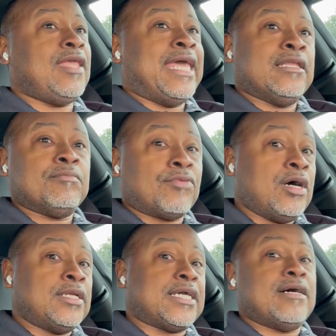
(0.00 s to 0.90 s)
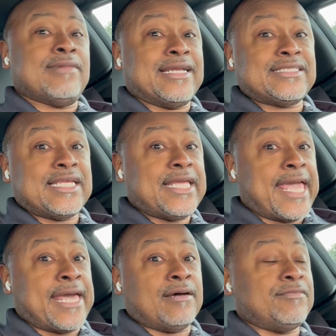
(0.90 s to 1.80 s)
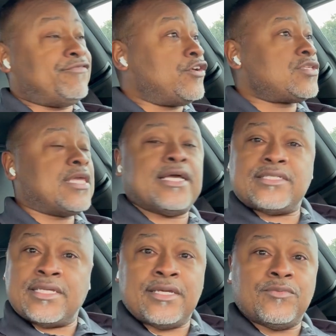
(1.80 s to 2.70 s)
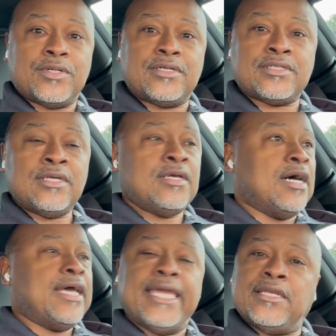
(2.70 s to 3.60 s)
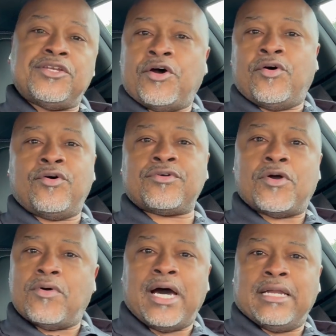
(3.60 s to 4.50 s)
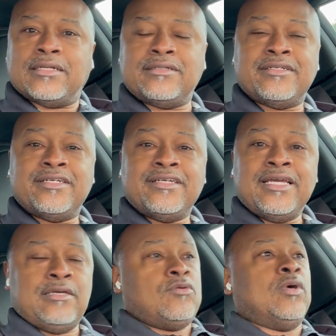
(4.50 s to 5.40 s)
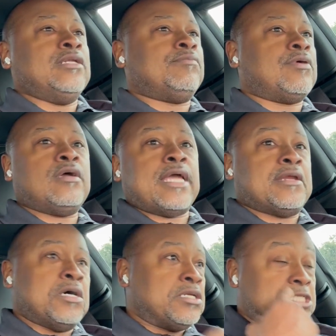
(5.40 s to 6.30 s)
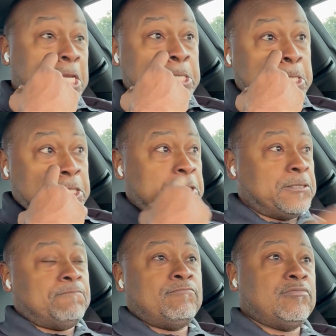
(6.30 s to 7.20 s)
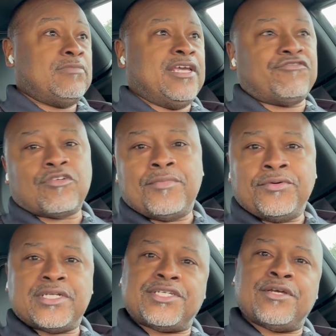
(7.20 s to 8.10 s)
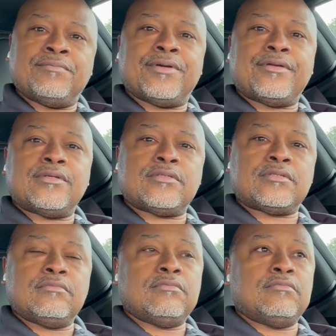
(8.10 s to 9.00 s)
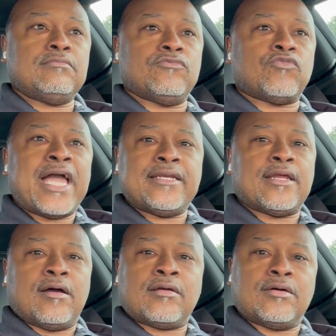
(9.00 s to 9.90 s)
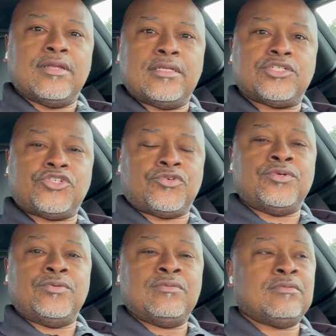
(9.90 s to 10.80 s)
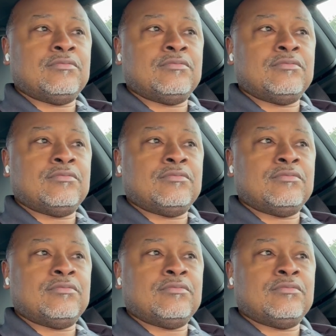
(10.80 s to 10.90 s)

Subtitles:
And LeBron to come out and say cap, the first thing I said was, a hit dog, go holler. What LeBron got to understand is, if Ramona Shelburne is writing that article and it's true,